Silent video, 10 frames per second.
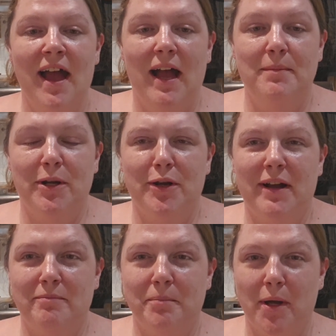I know I
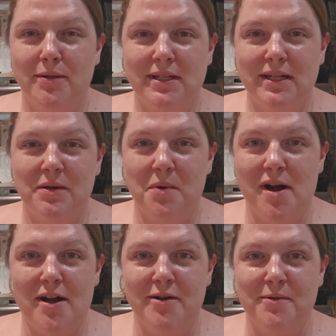haven't posted in a
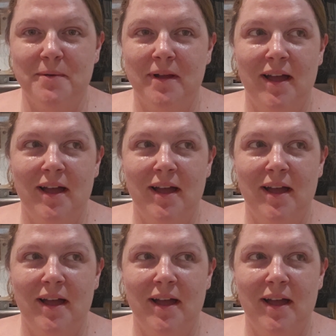while.